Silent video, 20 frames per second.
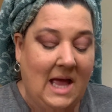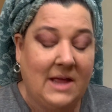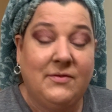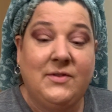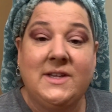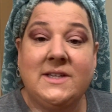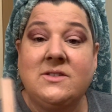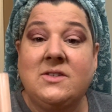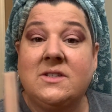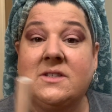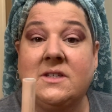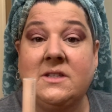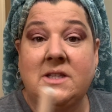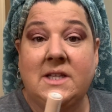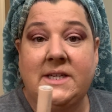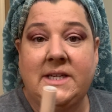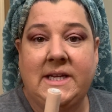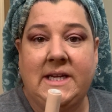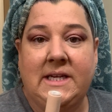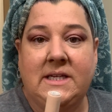This is
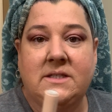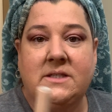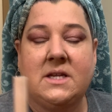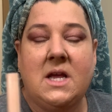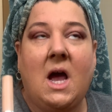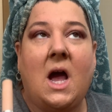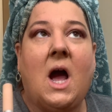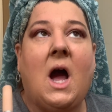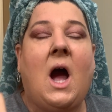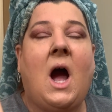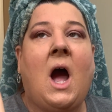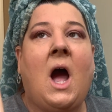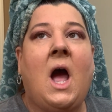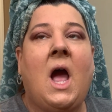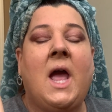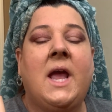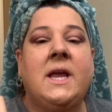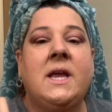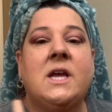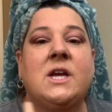Clinique's.
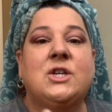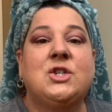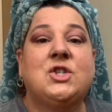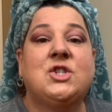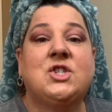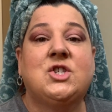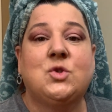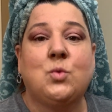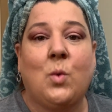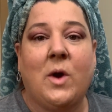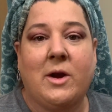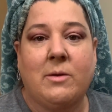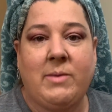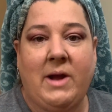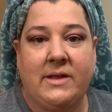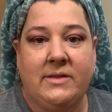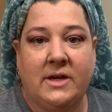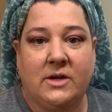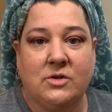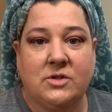I swear
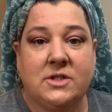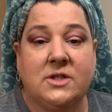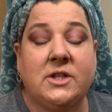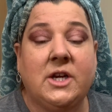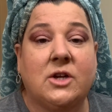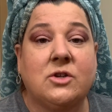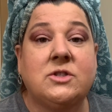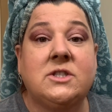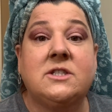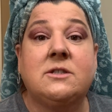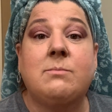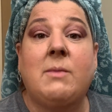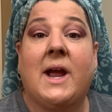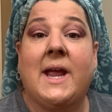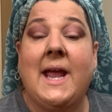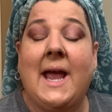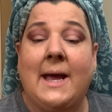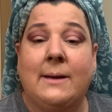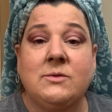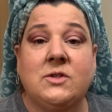by theirs. Theirs is
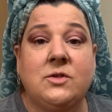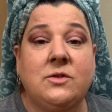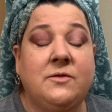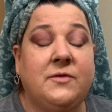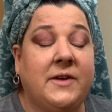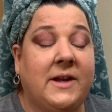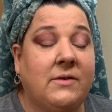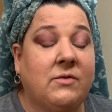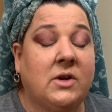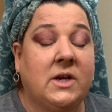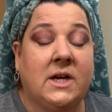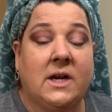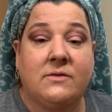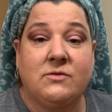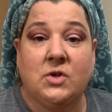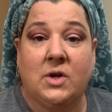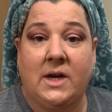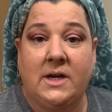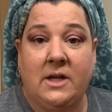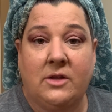my absolute favorite, and
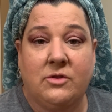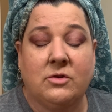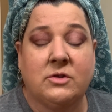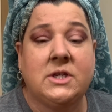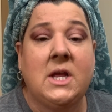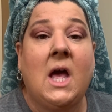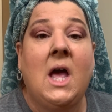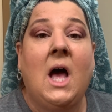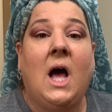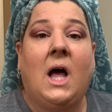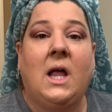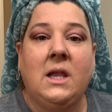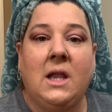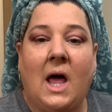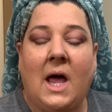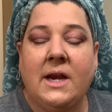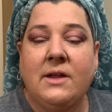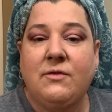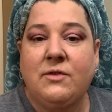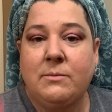I've tried others. A
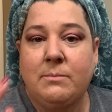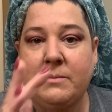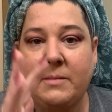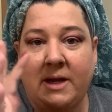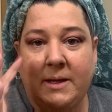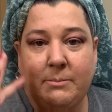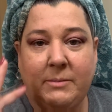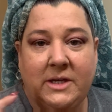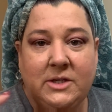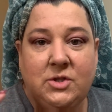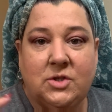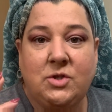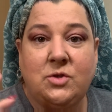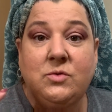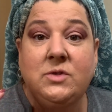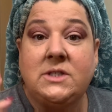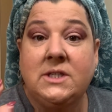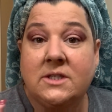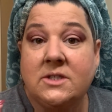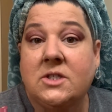lot of them make me
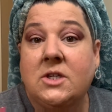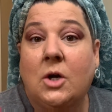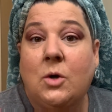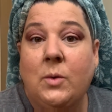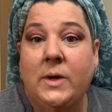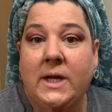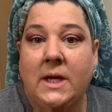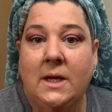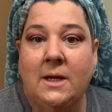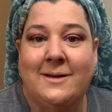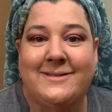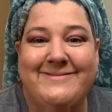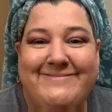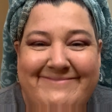too disco-y.